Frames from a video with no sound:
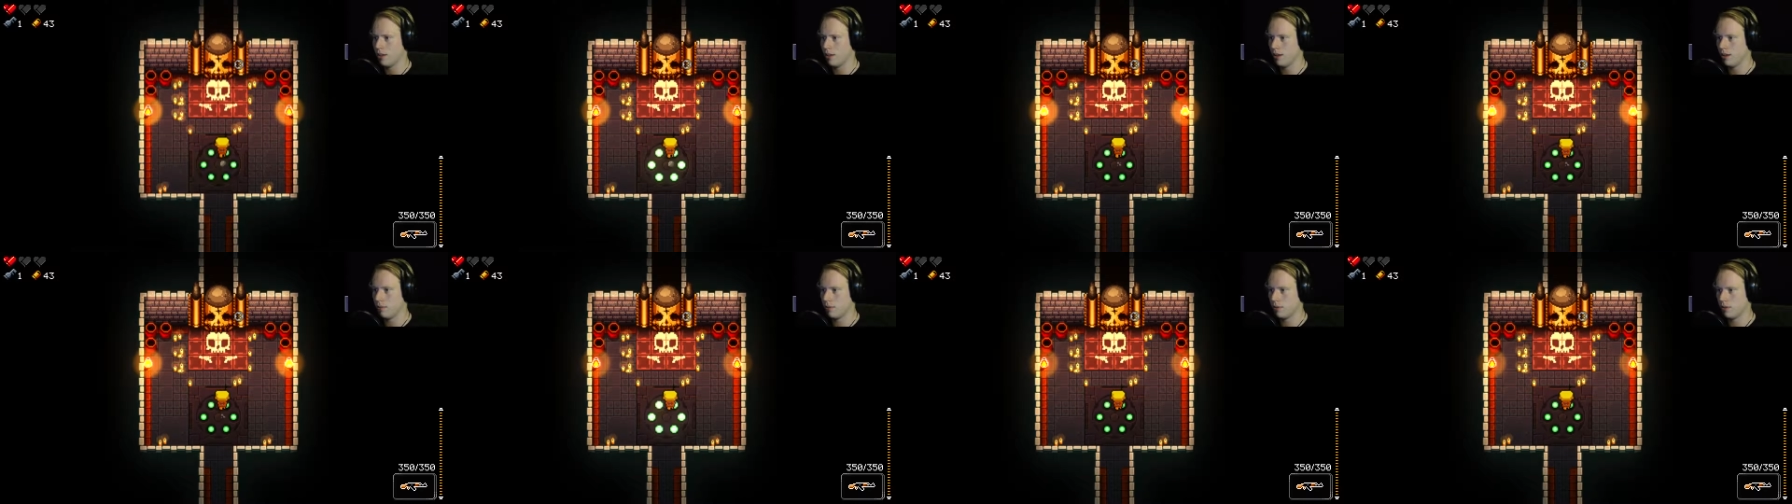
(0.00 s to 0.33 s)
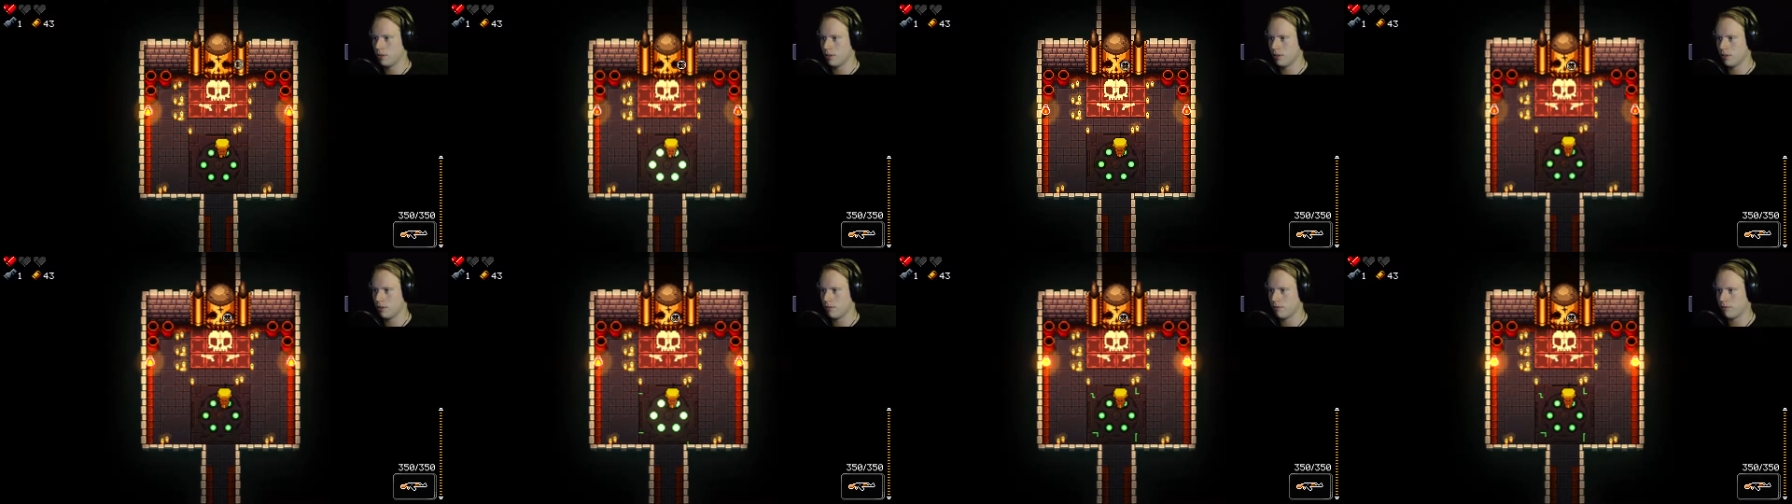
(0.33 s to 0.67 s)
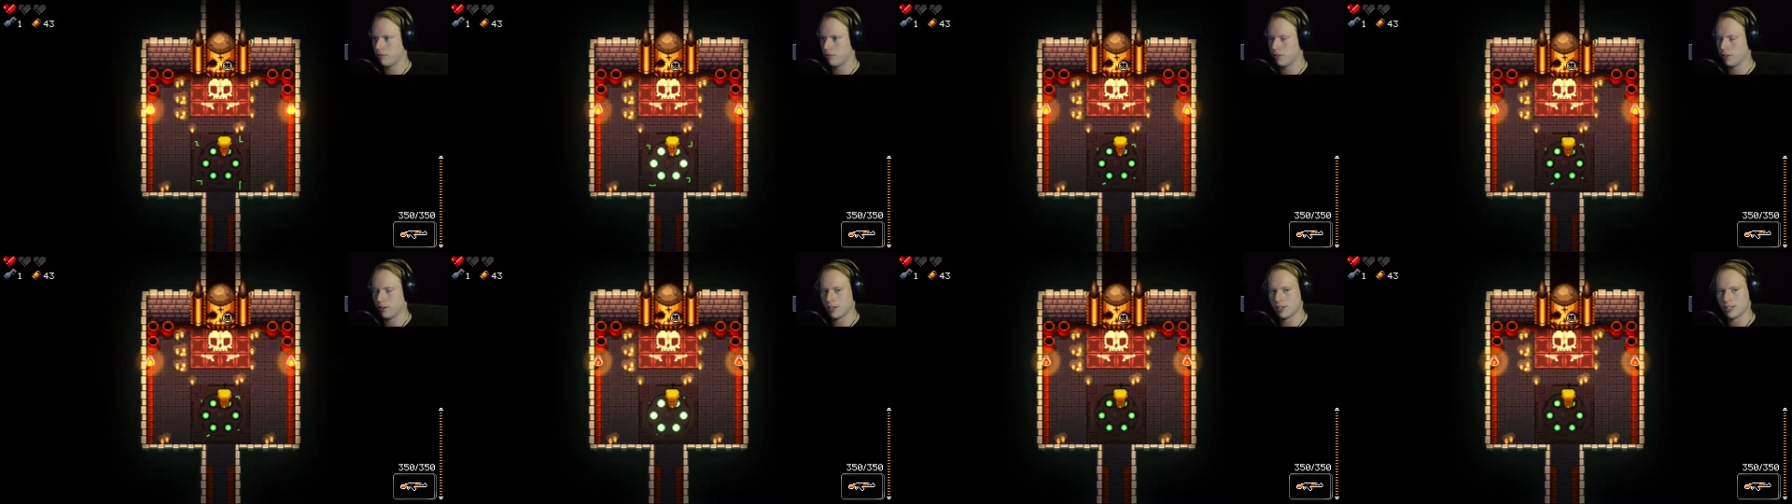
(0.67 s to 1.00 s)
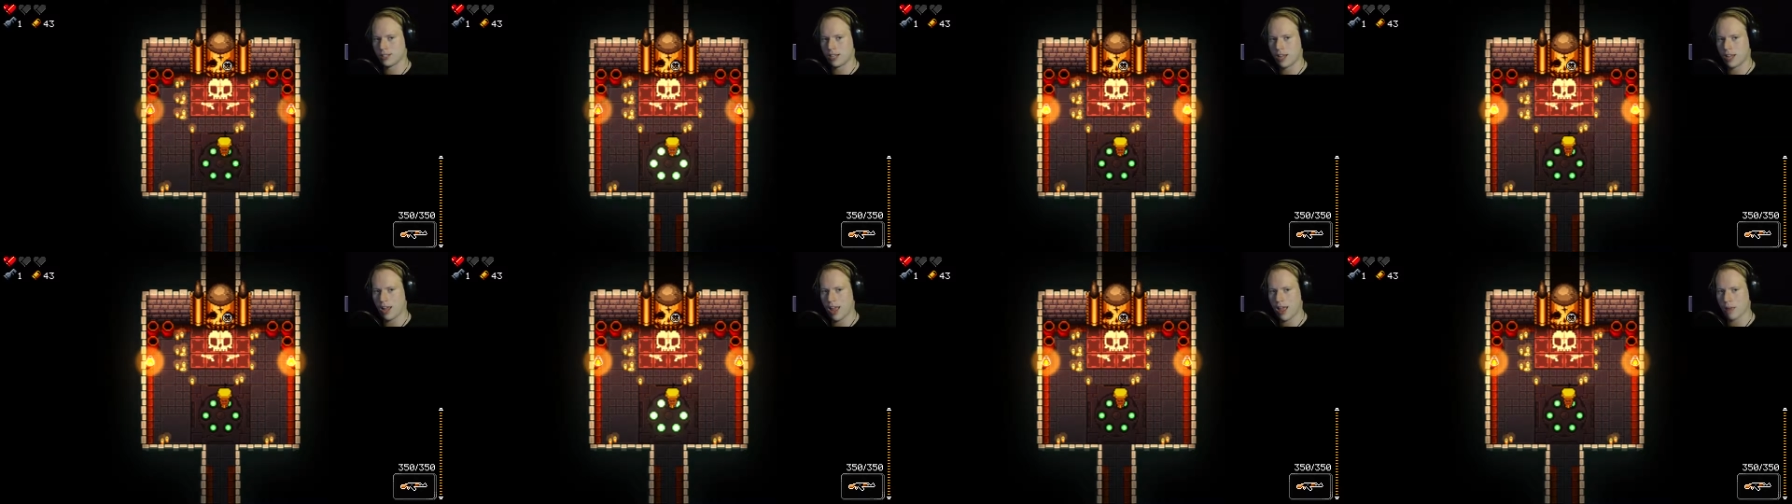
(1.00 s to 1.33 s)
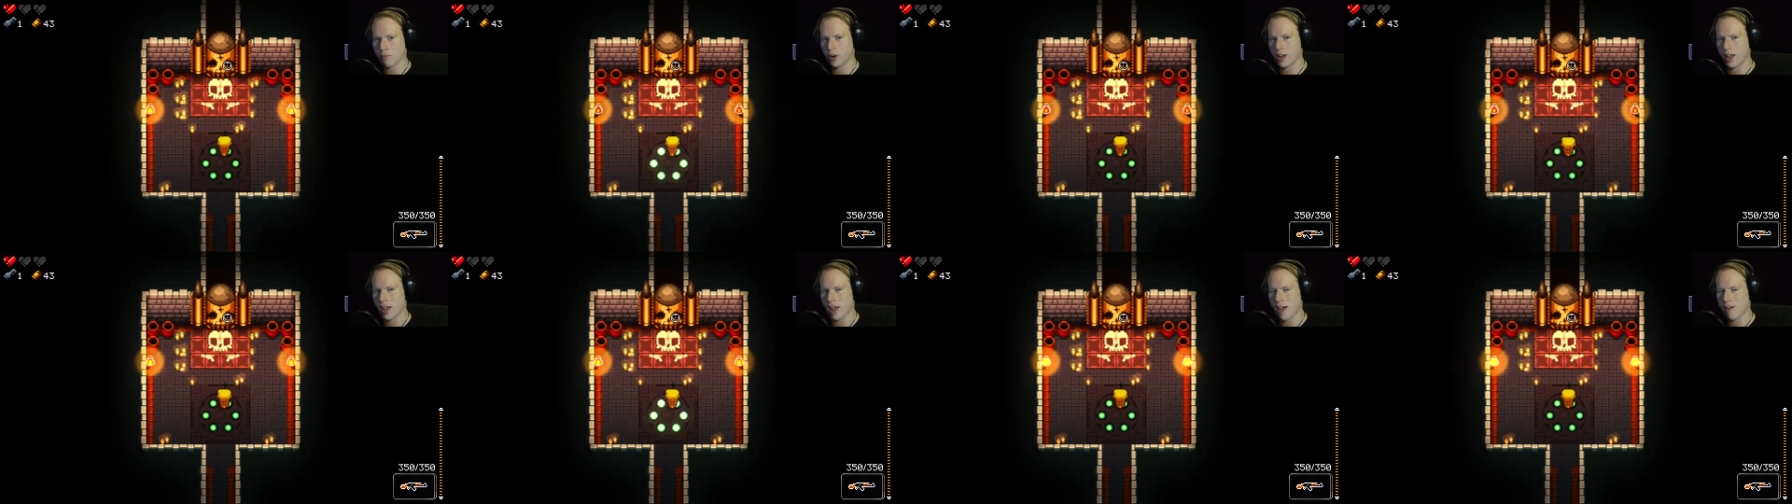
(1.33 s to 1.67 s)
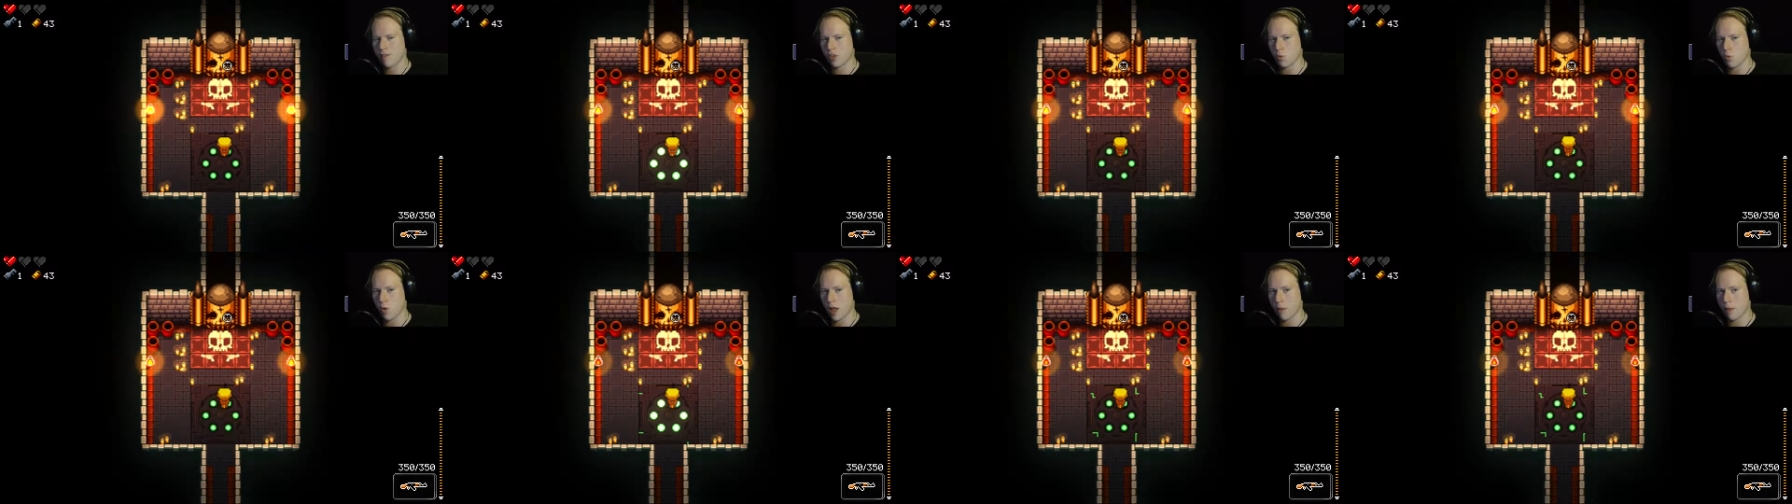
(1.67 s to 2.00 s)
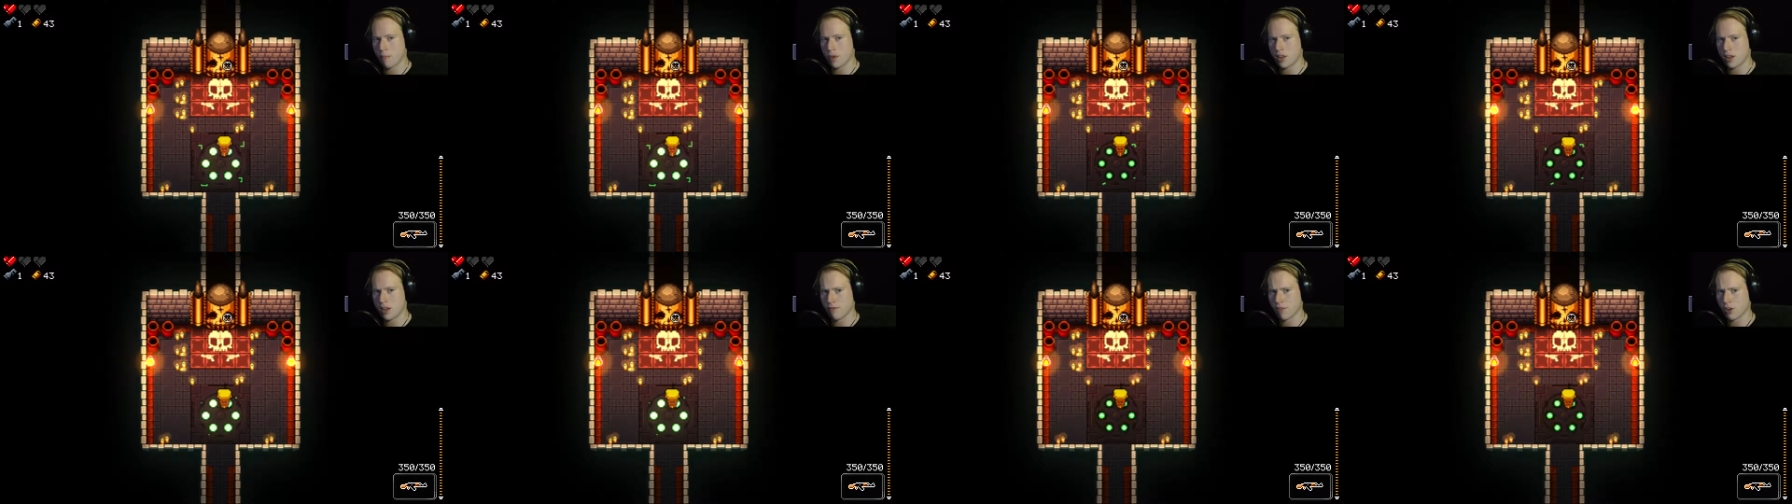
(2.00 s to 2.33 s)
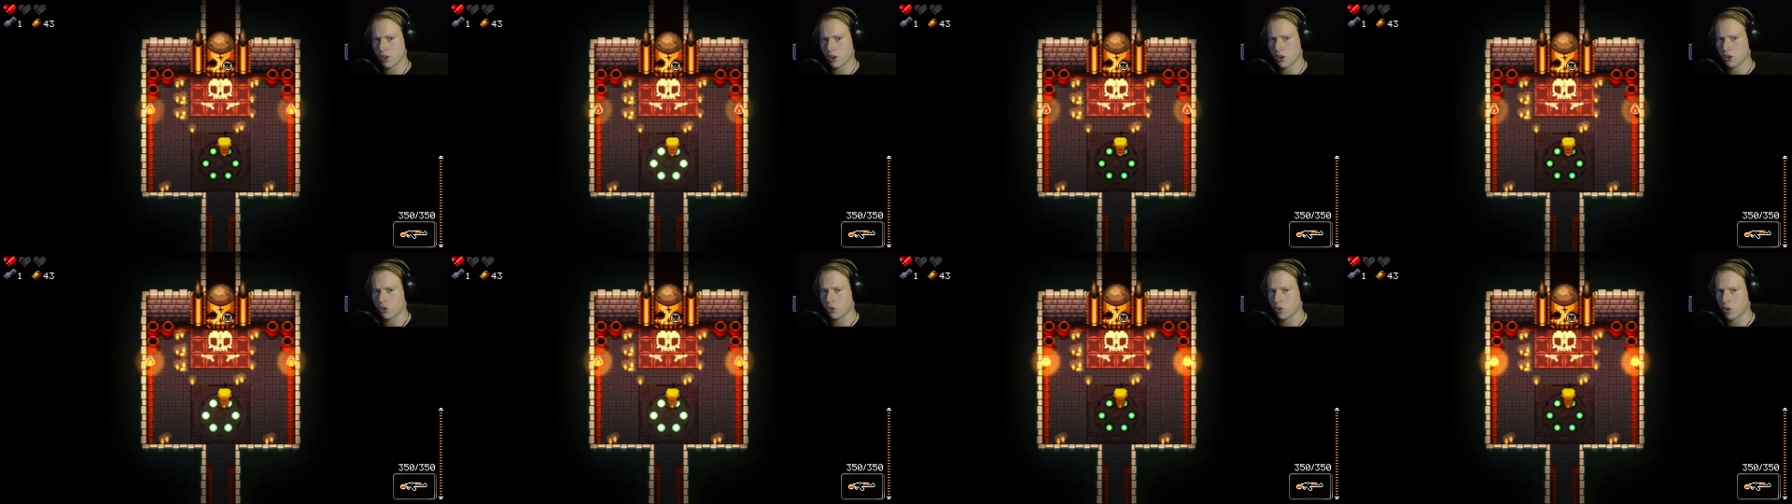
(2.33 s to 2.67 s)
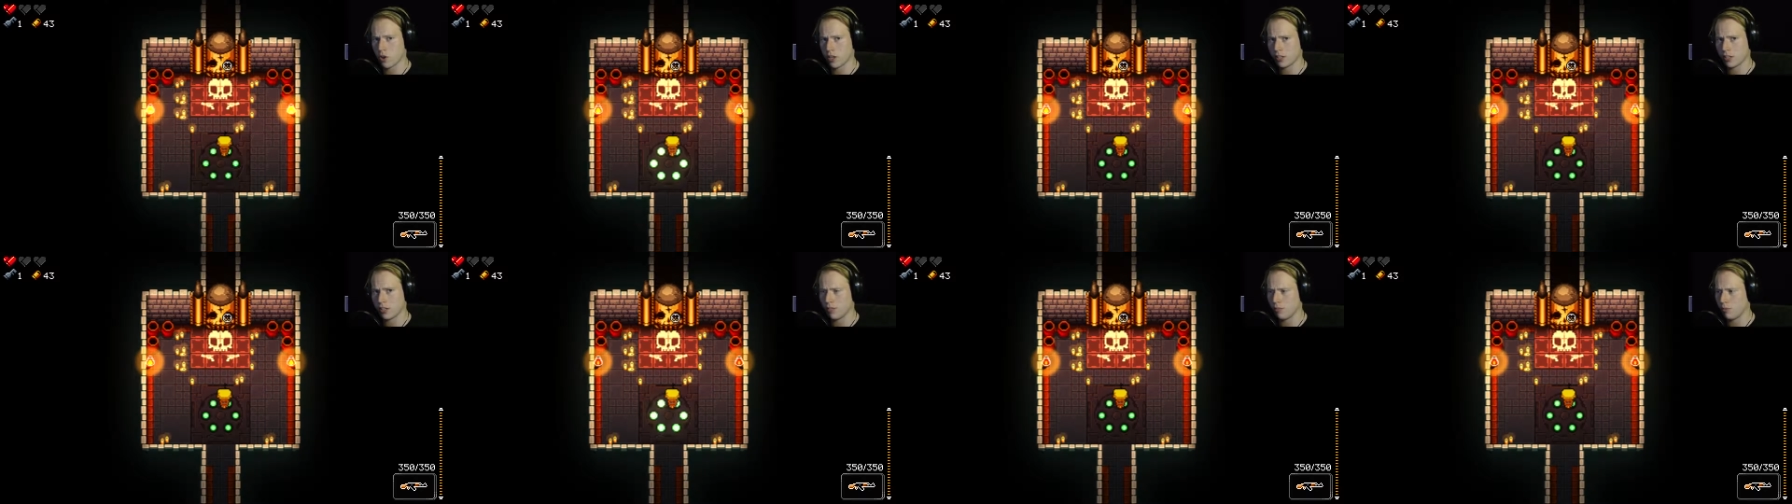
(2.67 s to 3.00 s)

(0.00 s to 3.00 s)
I believe it is time. We have the weapon of our choice,